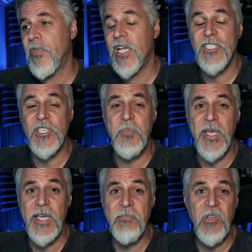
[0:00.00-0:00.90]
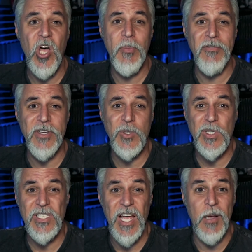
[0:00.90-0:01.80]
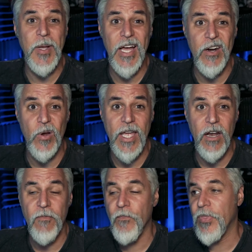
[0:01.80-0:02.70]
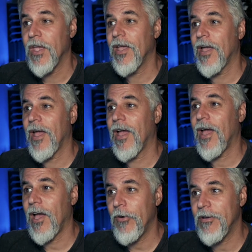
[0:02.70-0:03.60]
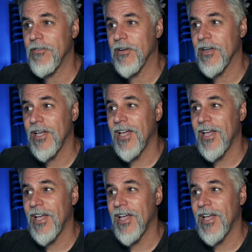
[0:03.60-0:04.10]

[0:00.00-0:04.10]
It's just me. Call me a visual snob. I don't care. However,